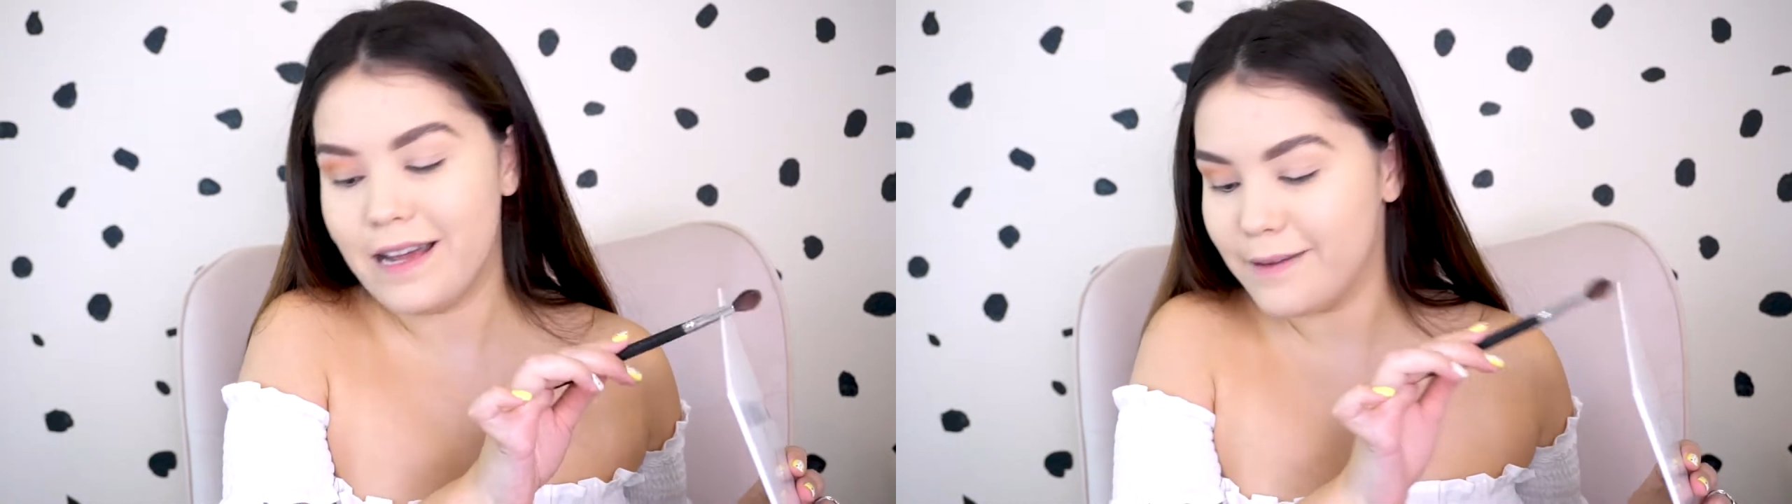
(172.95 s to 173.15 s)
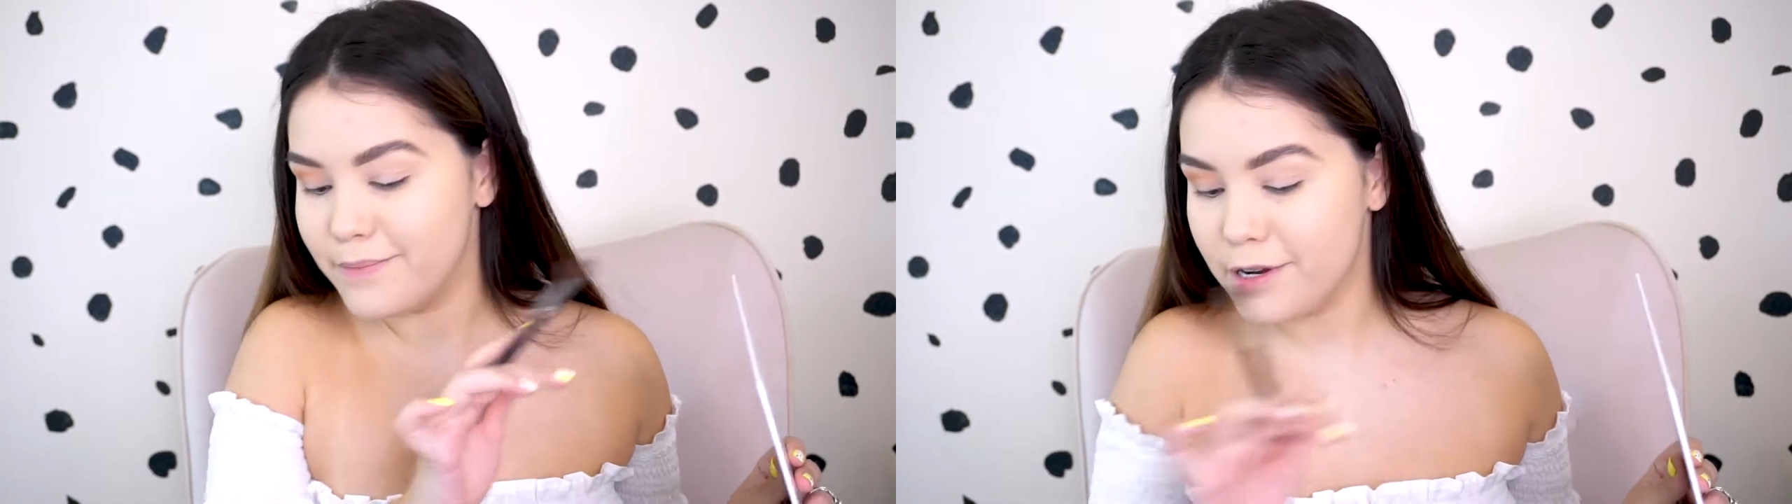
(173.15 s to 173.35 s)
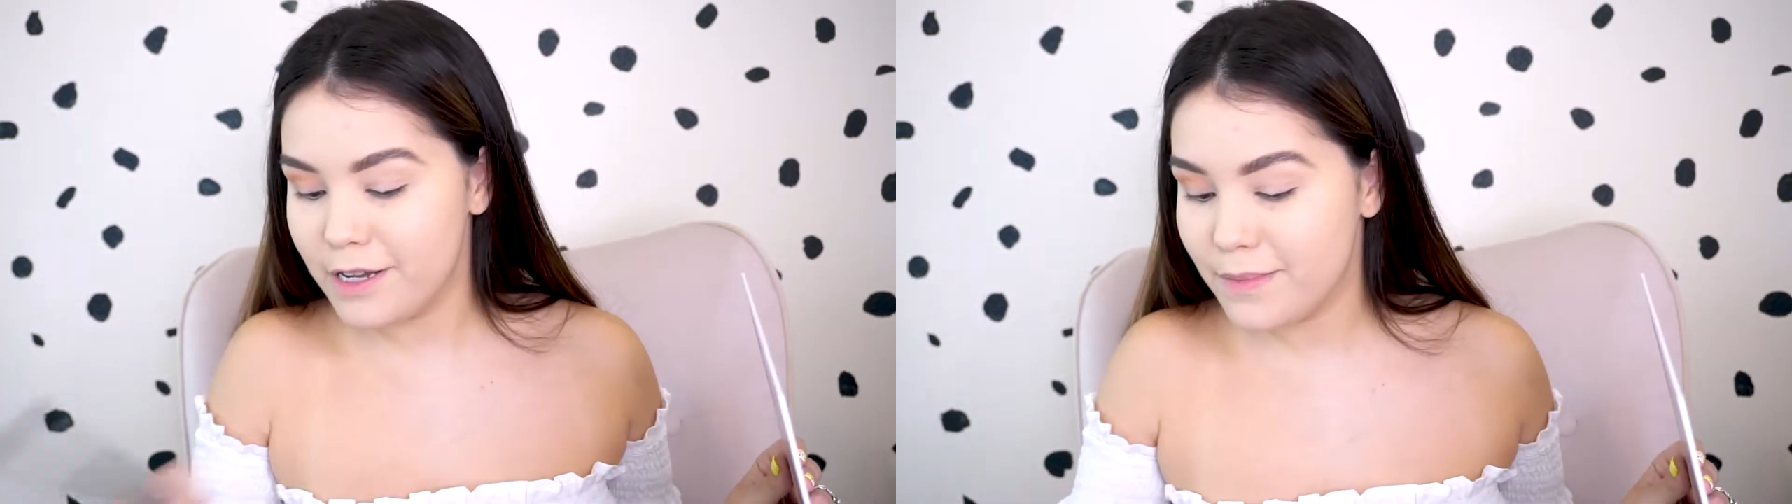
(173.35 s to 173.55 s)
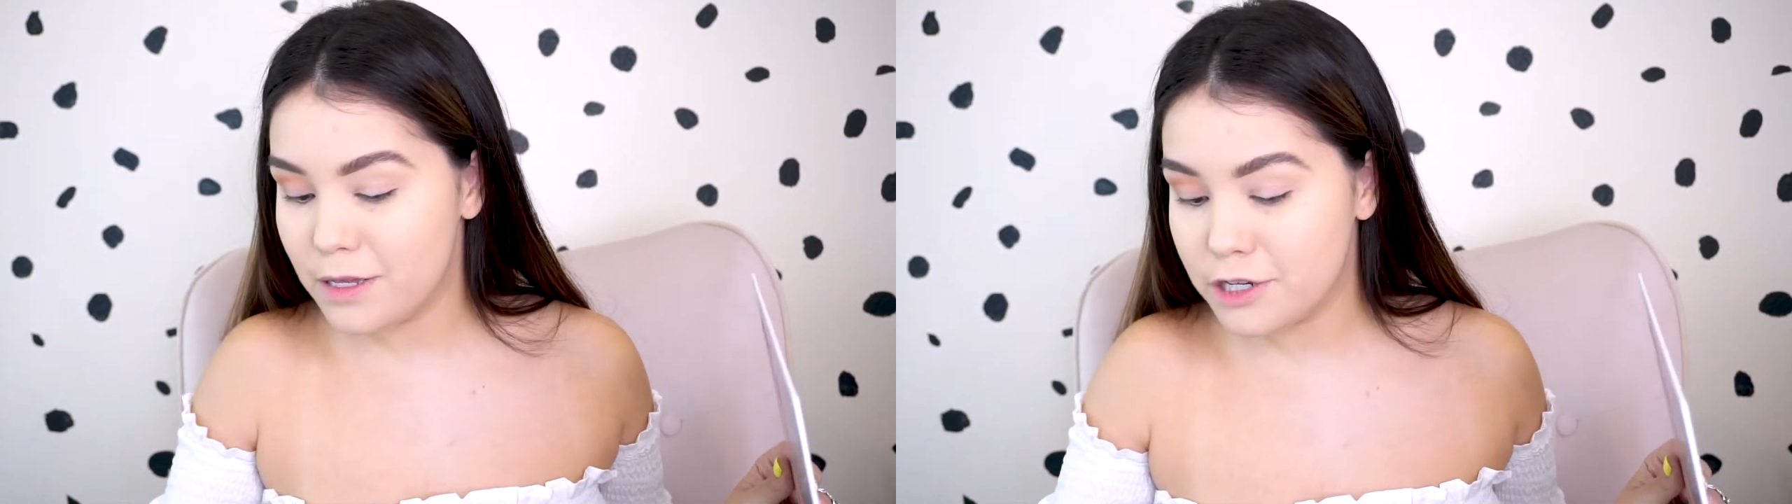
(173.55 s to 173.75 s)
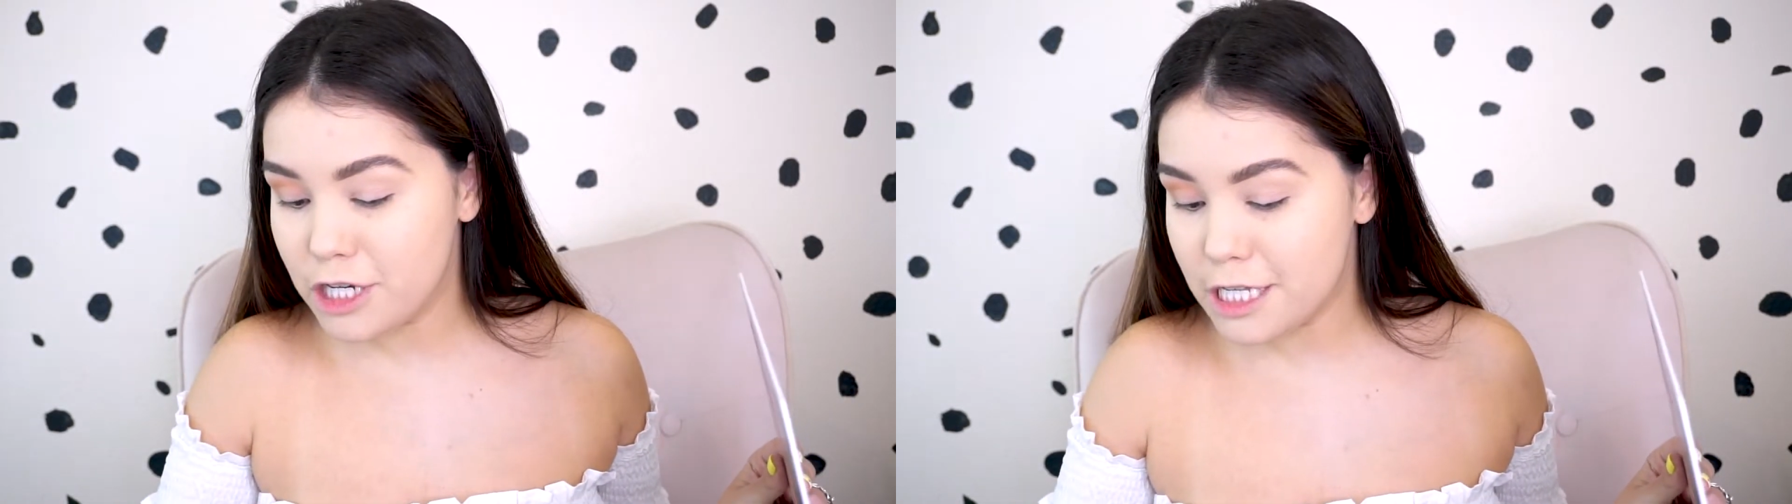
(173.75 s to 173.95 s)
I pretty
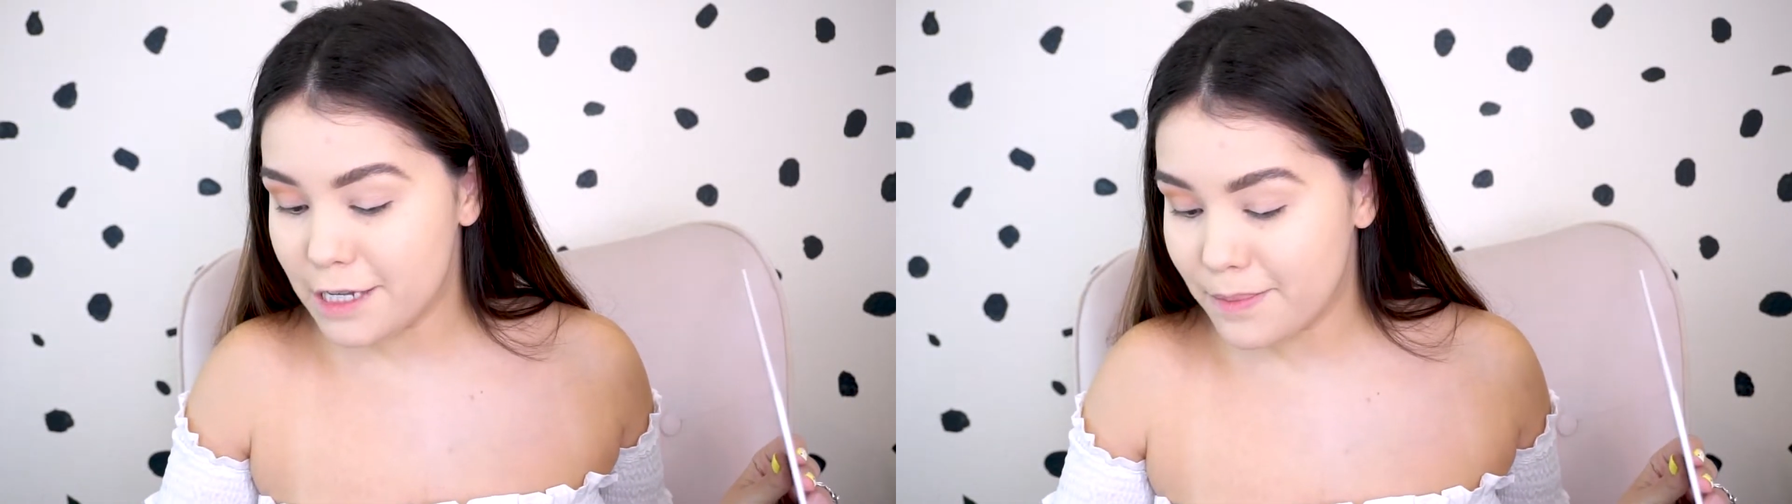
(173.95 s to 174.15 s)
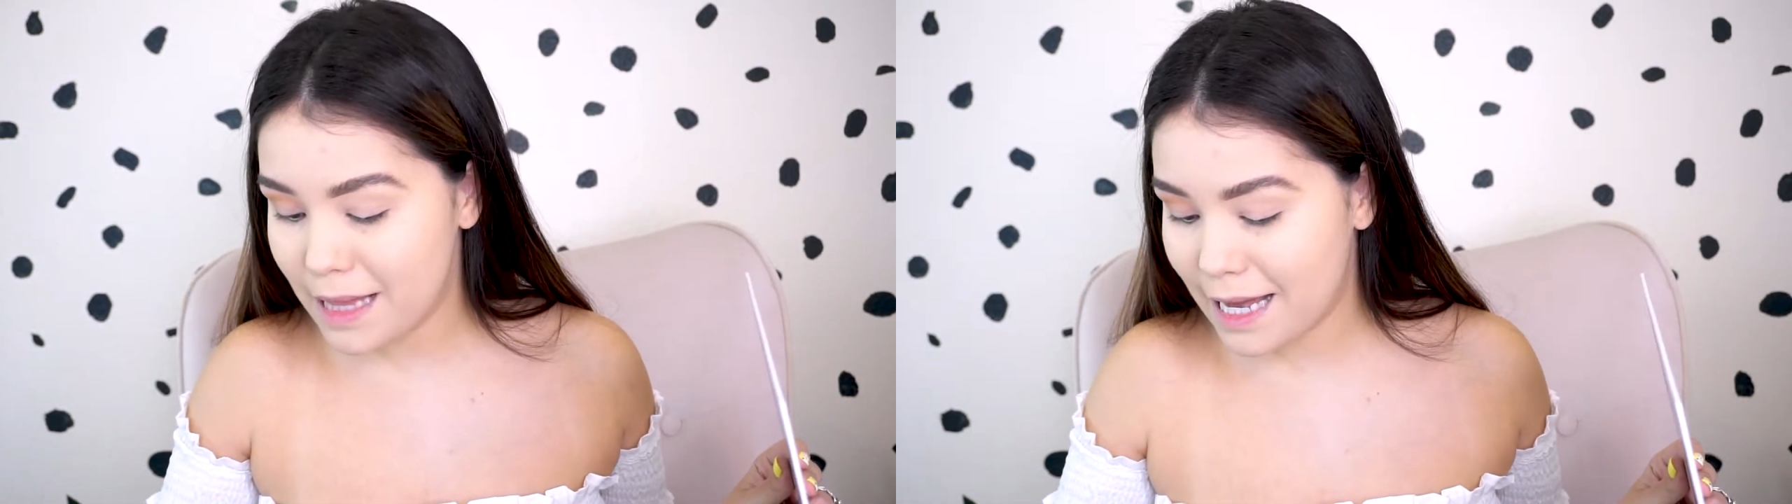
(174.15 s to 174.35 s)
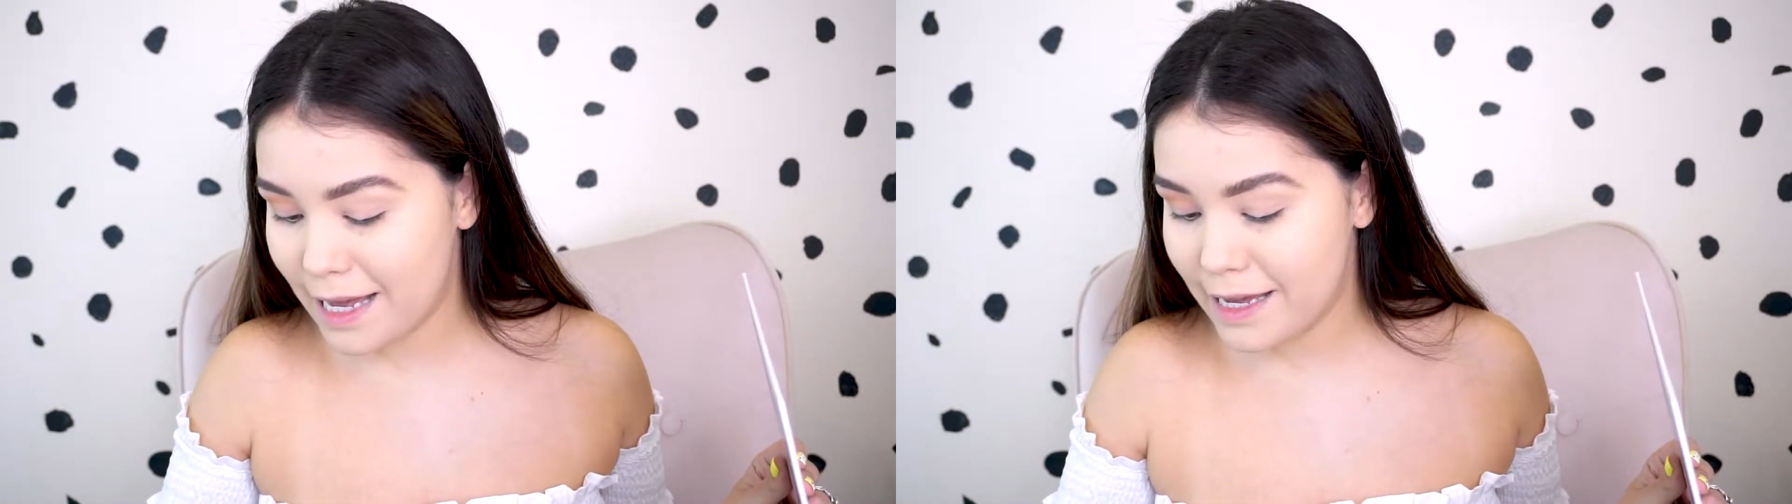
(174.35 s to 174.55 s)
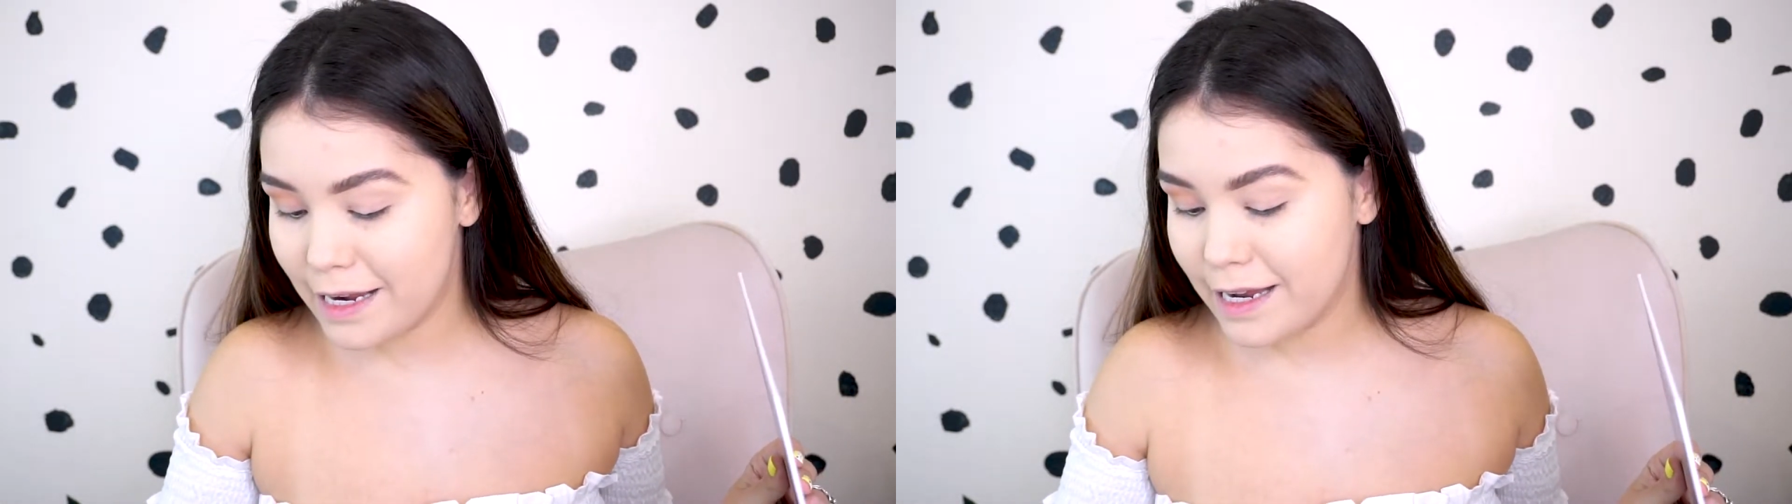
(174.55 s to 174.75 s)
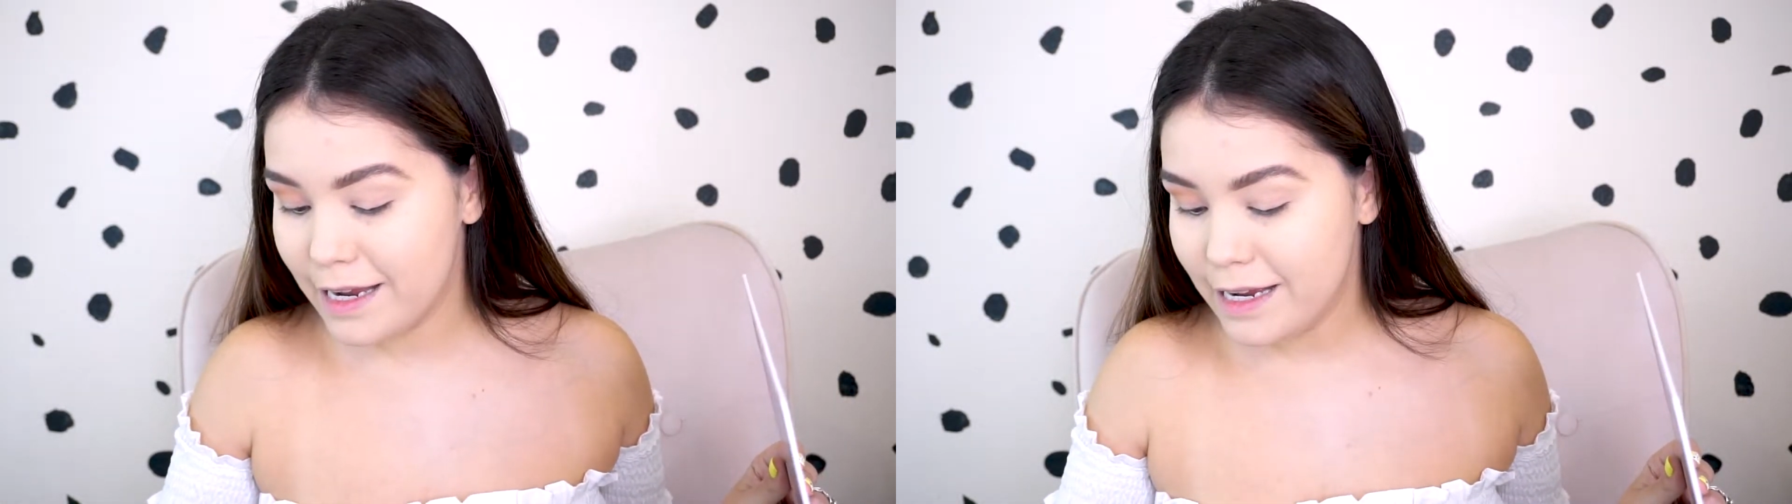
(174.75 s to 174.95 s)
much just applied